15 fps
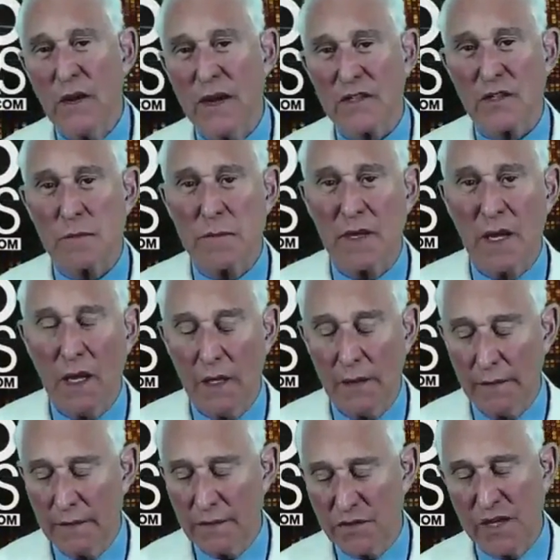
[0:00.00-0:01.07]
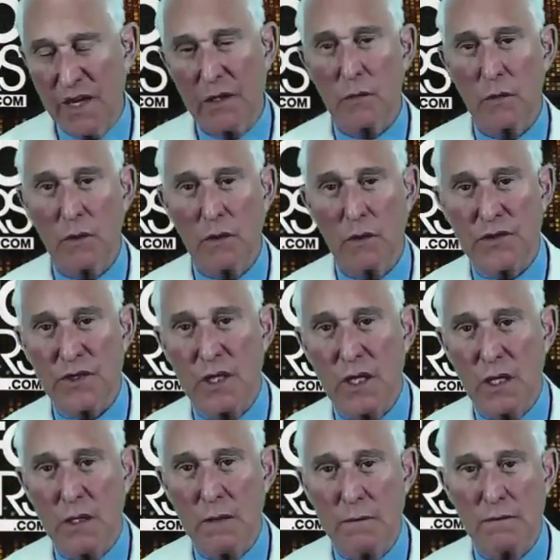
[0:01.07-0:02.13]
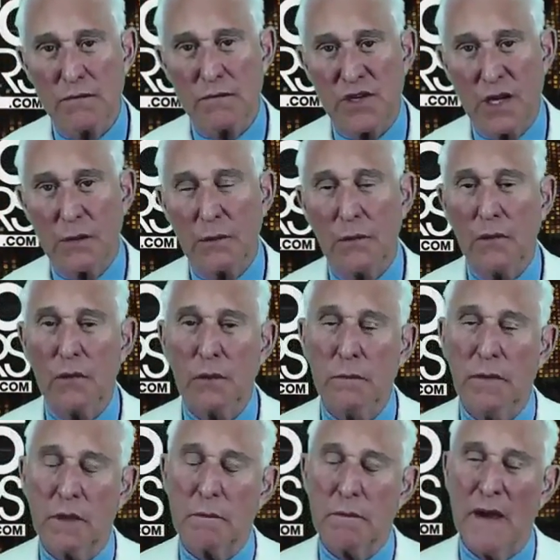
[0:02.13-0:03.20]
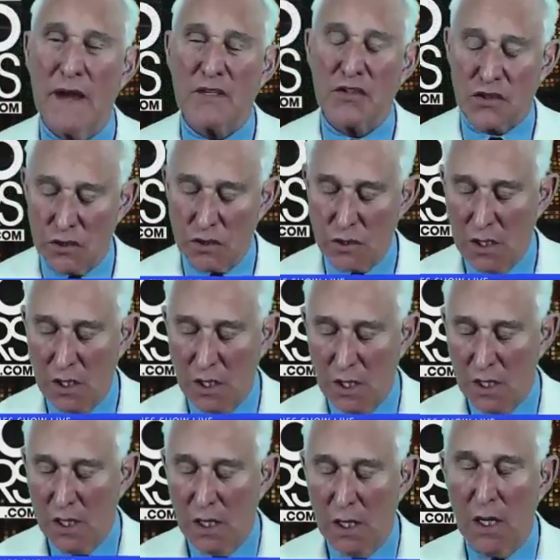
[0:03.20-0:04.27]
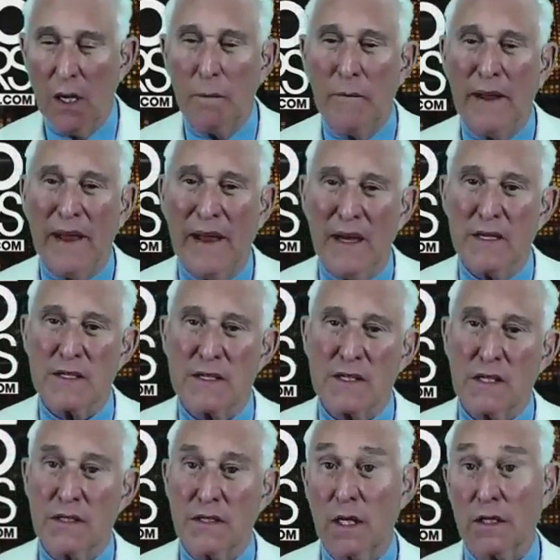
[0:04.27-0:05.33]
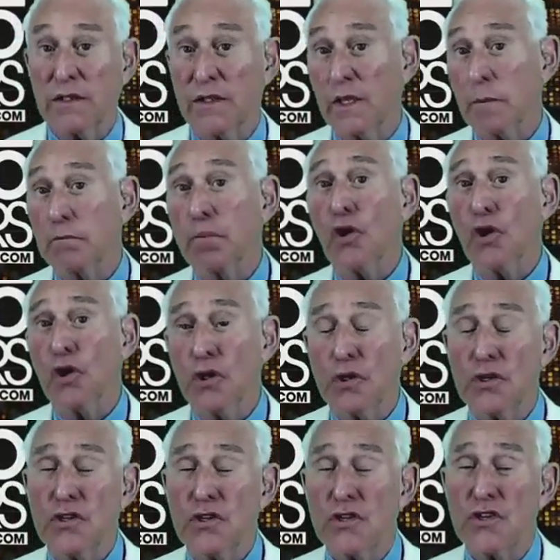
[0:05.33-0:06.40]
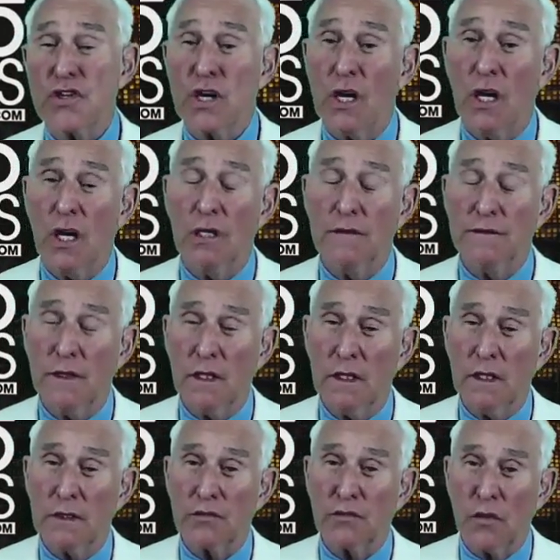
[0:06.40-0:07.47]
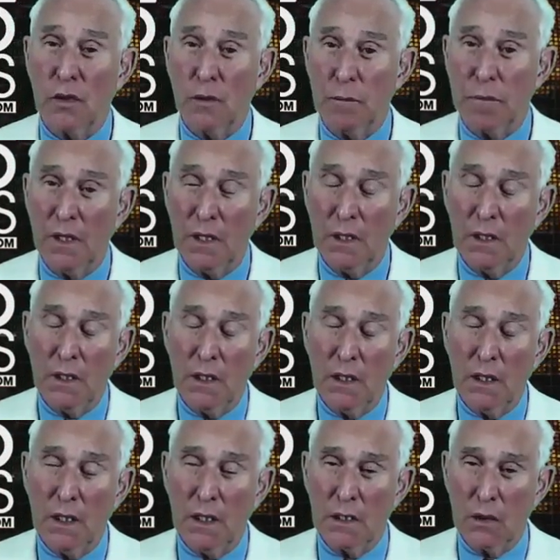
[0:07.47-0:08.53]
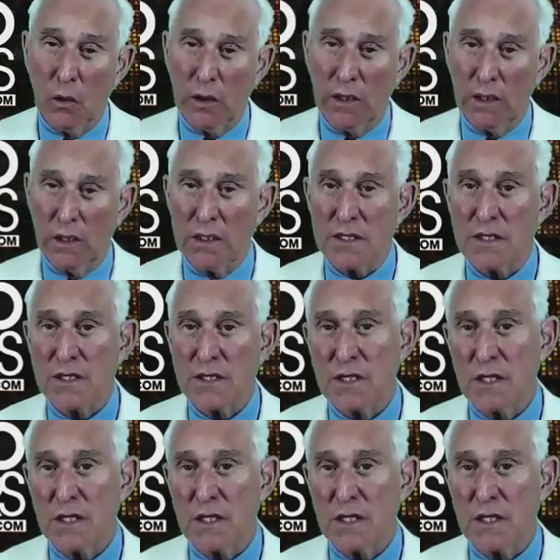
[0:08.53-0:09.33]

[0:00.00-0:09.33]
has to be on the generals. General McMaster has conducted a purge of Trump loyalists